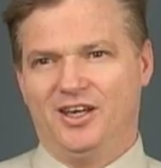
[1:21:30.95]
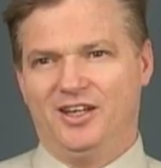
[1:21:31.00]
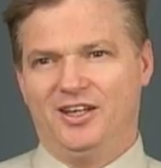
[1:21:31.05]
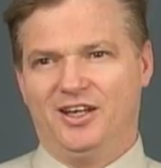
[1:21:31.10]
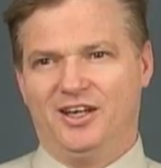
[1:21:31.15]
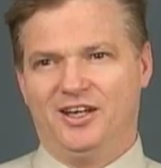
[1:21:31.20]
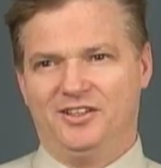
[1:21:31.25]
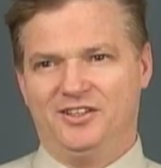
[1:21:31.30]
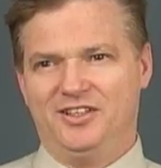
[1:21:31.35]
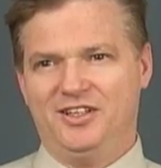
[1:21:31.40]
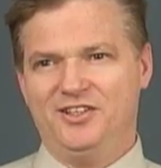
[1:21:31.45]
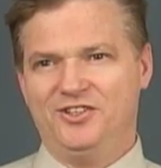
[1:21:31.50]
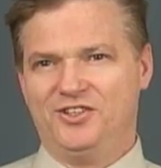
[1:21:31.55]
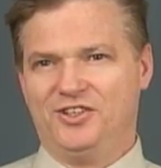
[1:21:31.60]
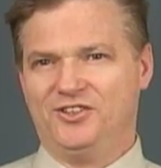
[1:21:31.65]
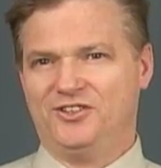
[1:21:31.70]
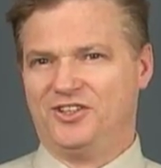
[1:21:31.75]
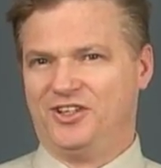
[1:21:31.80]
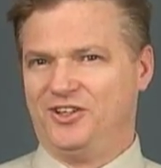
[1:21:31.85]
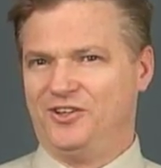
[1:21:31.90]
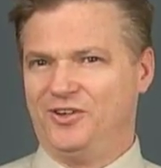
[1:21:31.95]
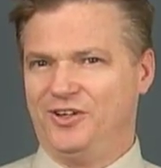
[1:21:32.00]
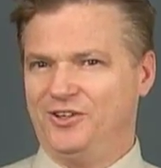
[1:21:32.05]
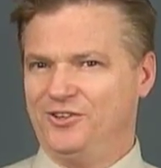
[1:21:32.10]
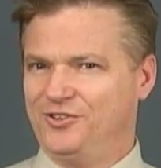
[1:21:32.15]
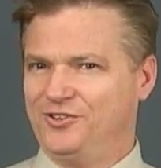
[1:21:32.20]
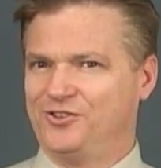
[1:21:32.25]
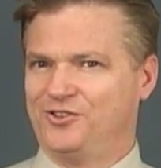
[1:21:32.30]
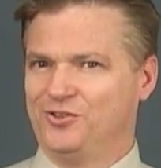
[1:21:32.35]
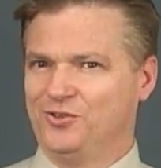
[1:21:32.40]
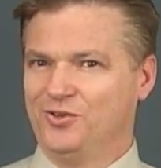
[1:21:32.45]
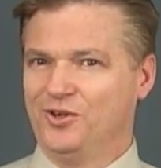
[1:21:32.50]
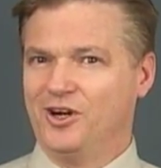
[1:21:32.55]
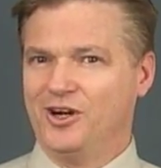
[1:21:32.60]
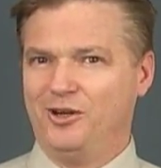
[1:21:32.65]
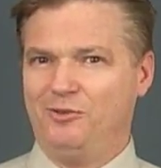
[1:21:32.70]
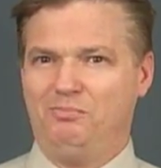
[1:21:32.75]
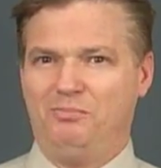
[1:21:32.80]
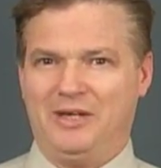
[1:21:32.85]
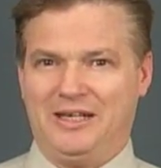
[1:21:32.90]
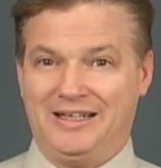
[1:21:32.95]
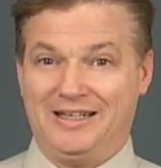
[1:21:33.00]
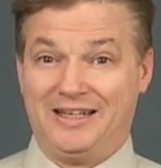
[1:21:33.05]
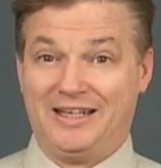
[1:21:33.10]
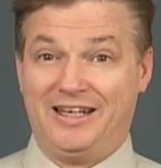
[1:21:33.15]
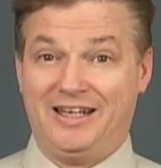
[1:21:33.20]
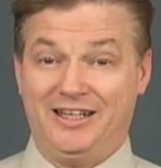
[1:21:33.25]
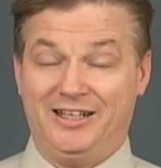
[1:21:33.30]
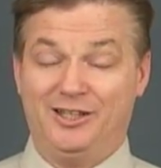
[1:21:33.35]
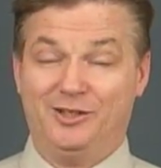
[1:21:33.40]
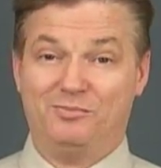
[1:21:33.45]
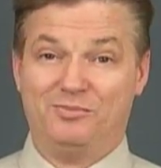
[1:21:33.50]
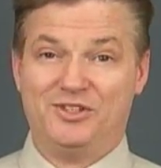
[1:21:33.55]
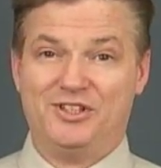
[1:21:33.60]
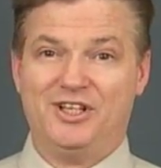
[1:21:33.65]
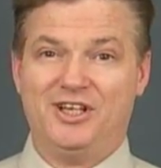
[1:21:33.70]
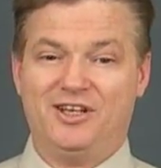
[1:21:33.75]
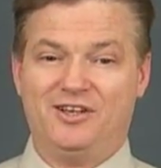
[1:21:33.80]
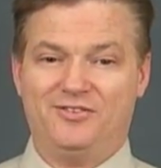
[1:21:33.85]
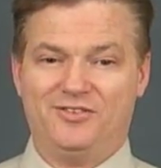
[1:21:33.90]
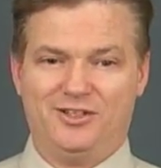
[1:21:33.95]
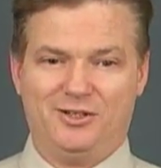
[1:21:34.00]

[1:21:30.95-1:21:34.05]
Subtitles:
Now, diesel generators do not maintain themselves.